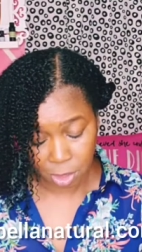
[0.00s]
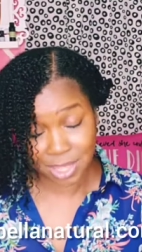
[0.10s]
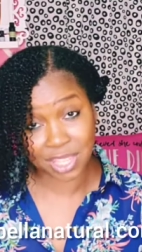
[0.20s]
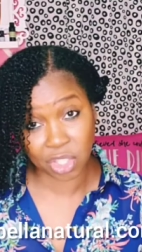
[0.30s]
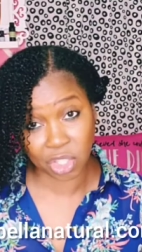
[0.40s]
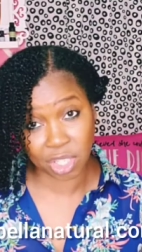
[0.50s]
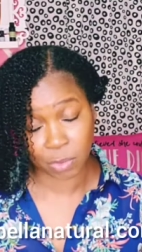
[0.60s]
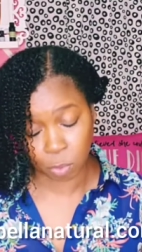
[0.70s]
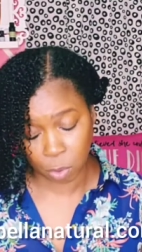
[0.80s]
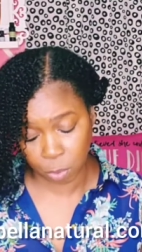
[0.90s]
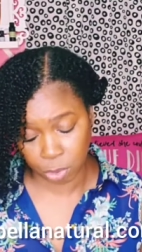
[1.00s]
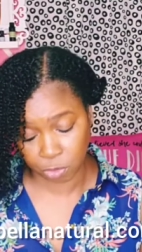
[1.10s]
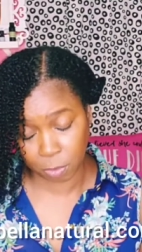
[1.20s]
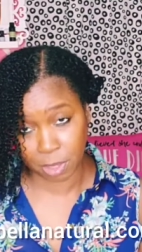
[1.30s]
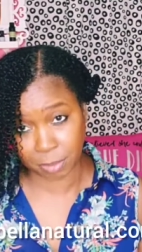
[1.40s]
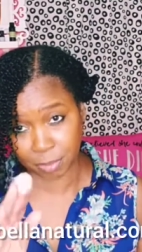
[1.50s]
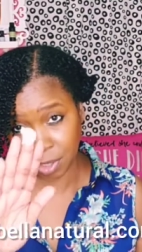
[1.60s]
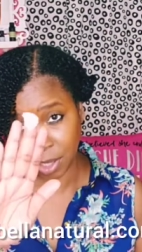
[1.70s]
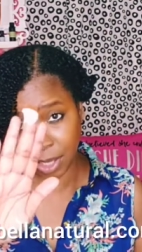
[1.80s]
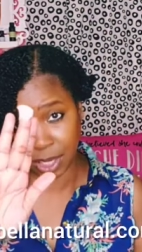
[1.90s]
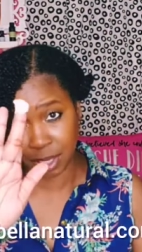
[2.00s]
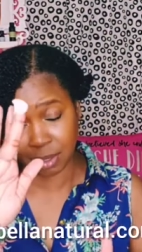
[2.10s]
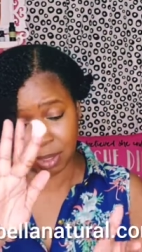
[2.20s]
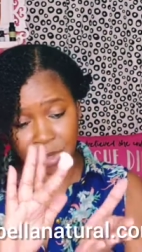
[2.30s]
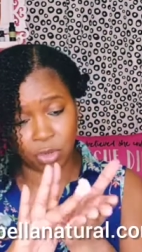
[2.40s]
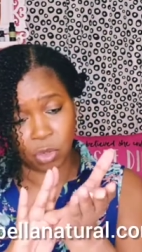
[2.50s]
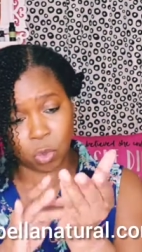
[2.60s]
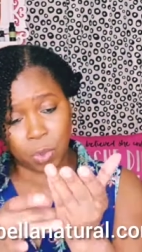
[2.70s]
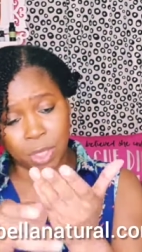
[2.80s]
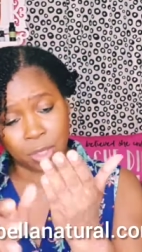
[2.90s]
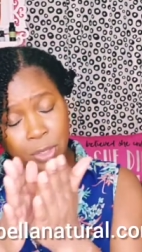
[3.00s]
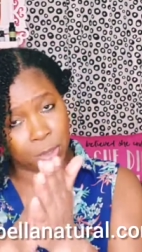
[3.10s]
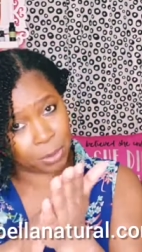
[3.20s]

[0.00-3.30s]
This is just what works for me. Again, there's the Quench,